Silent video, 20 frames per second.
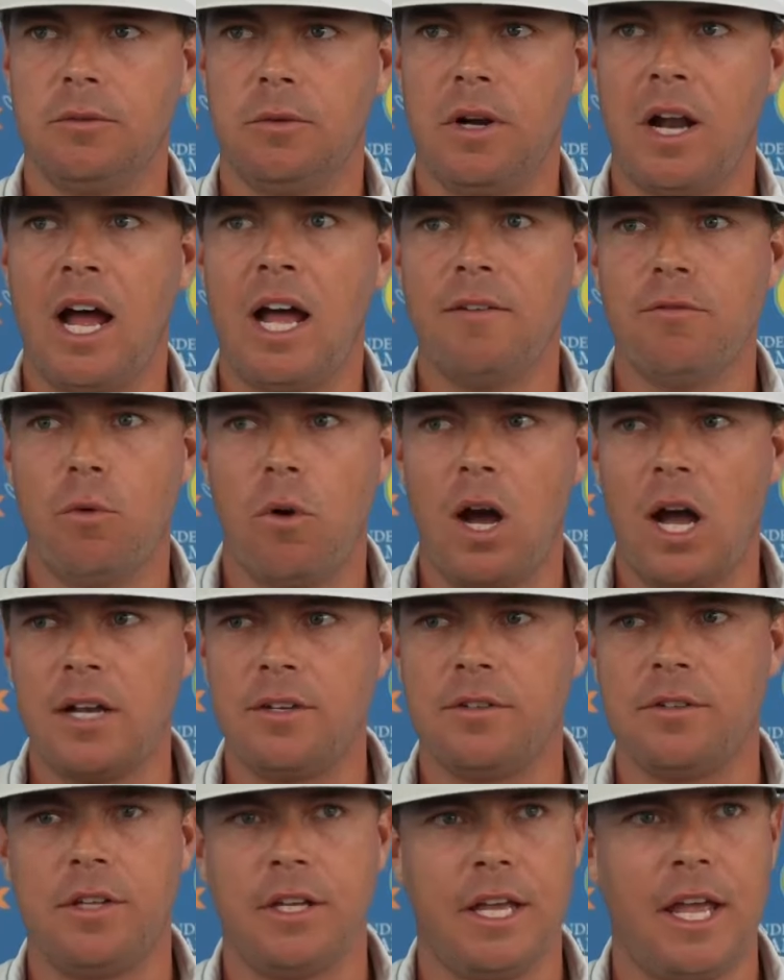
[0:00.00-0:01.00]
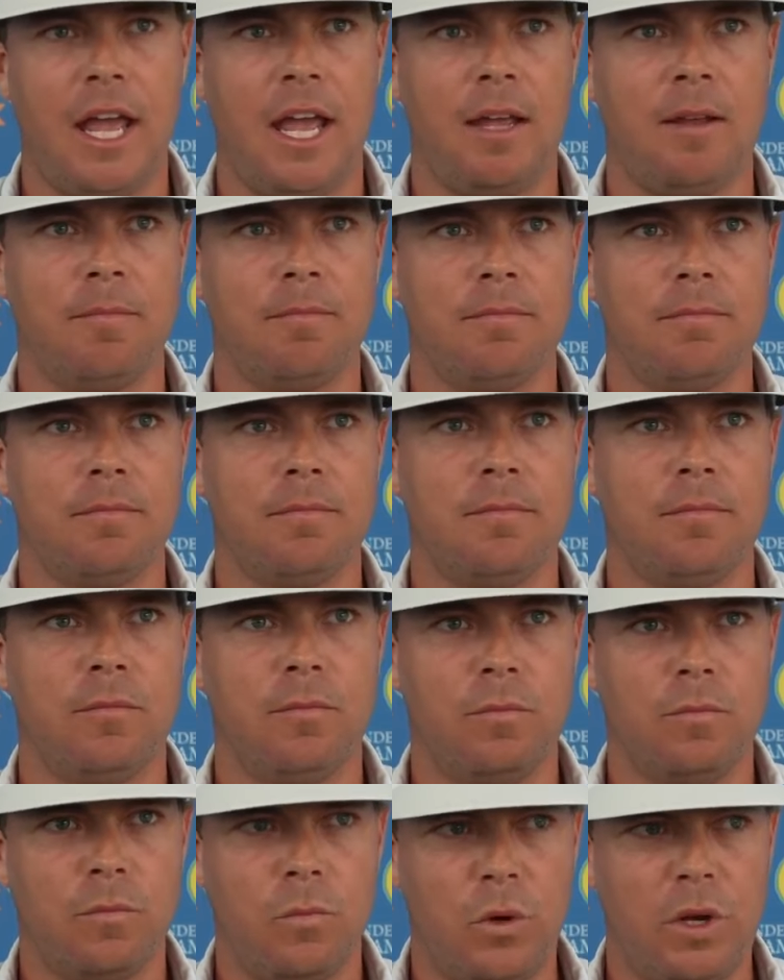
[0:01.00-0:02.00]
when I've watched the game,
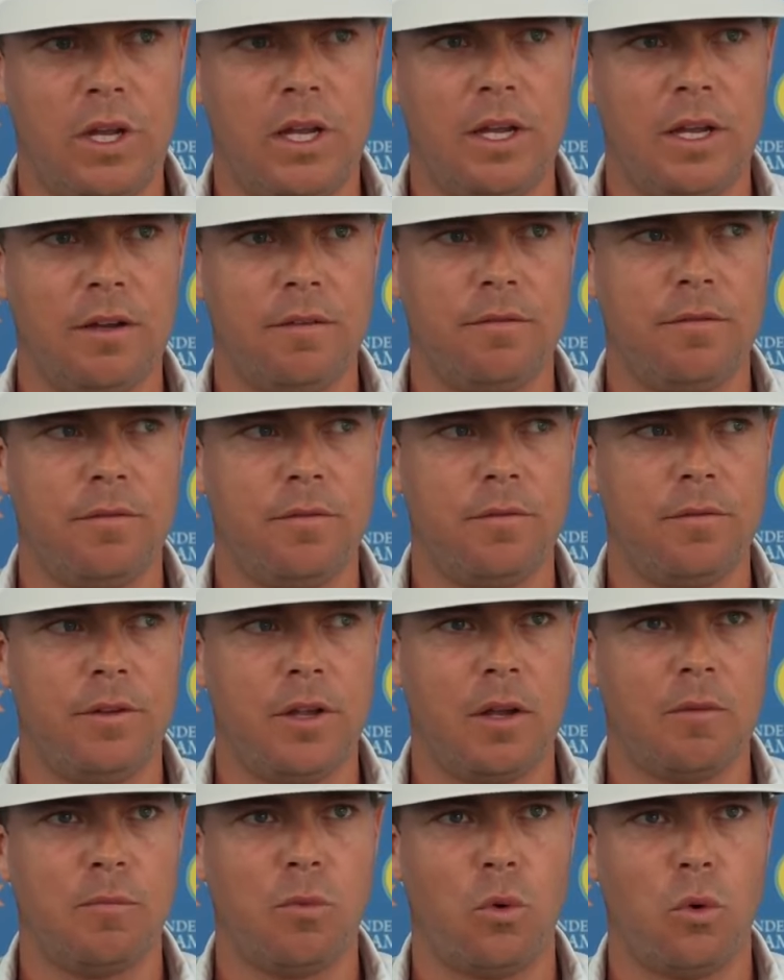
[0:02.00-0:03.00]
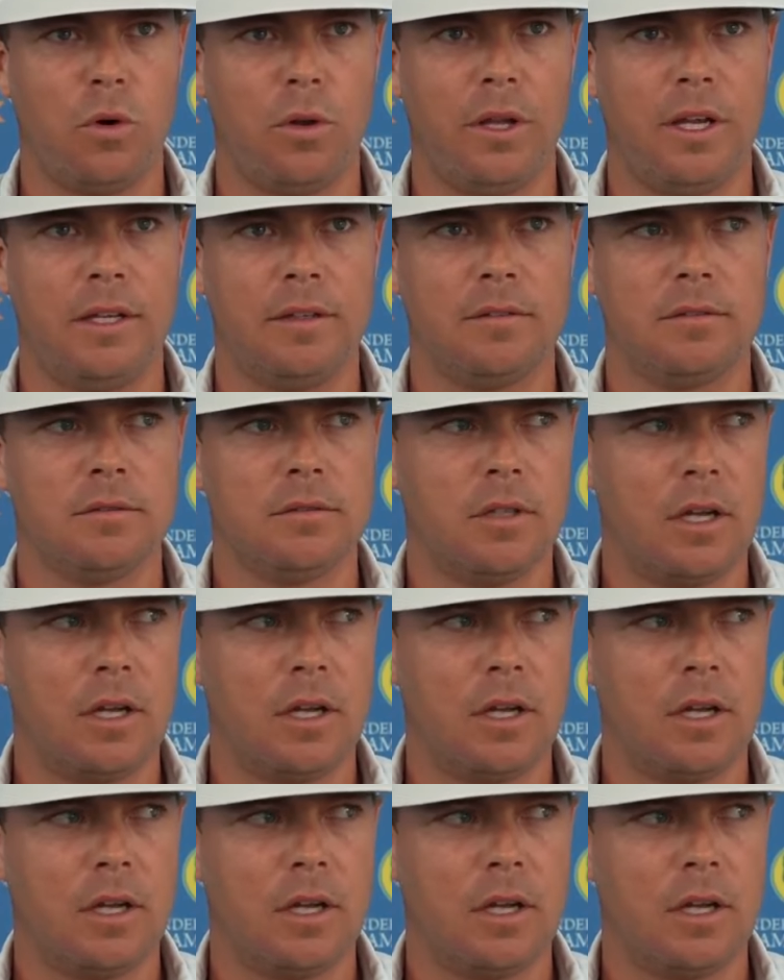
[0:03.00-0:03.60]
we have done poorly.